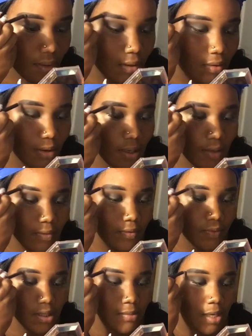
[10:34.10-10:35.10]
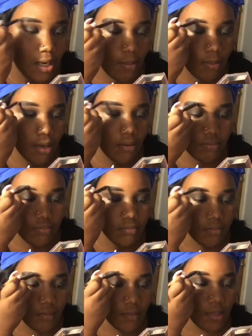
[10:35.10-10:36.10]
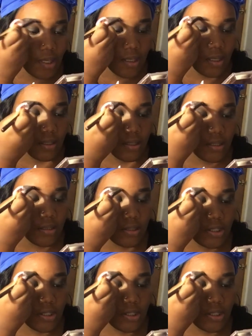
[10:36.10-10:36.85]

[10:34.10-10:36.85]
Hold on, I have to fix my eyebrow because